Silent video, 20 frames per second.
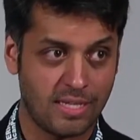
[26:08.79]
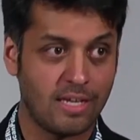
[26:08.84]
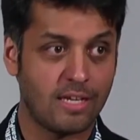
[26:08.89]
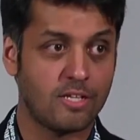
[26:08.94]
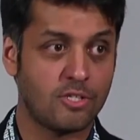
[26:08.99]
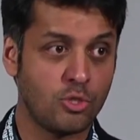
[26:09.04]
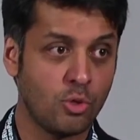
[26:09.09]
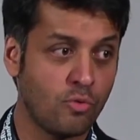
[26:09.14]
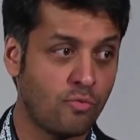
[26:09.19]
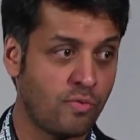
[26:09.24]

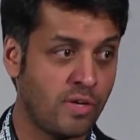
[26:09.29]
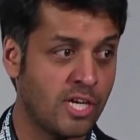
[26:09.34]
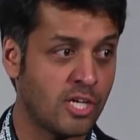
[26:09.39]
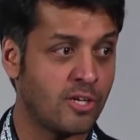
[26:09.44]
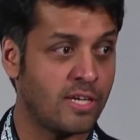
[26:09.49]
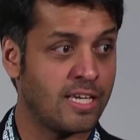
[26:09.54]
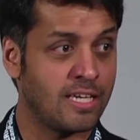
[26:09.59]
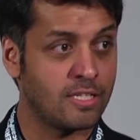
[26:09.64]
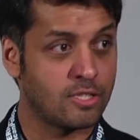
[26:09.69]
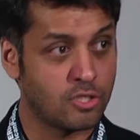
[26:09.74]
Do Fear
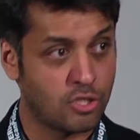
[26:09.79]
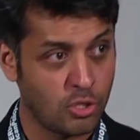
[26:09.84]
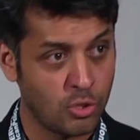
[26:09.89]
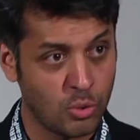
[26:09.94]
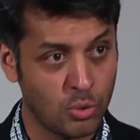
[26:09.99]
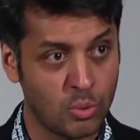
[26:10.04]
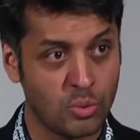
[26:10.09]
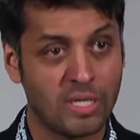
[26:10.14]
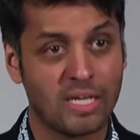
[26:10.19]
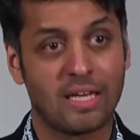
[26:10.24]
Inc.
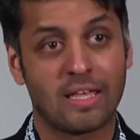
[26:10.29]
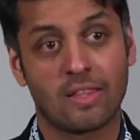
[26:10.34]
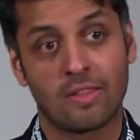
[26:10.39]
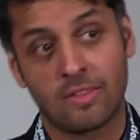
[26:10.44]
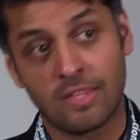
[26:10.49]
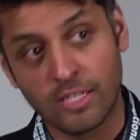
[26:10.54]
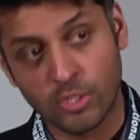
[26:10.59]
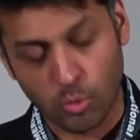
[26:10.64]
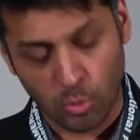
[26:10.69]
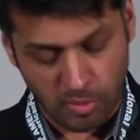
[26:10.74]
2,
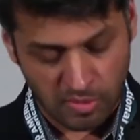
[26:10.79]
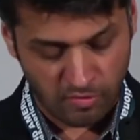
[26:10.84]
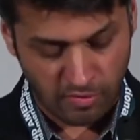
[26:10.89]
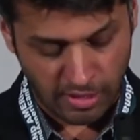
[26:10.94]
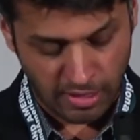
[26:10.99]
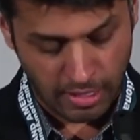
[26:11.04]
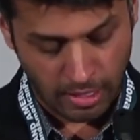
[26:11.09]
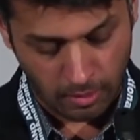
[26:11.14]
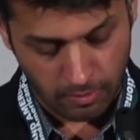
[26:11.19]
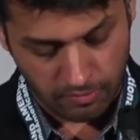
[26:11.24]
this would be very
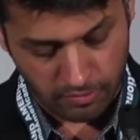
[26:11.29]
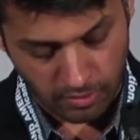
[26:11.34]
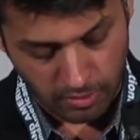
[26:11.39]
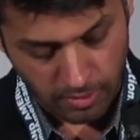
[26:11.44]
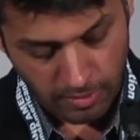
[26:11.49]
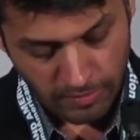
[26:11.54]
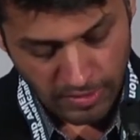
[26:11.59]
helpful.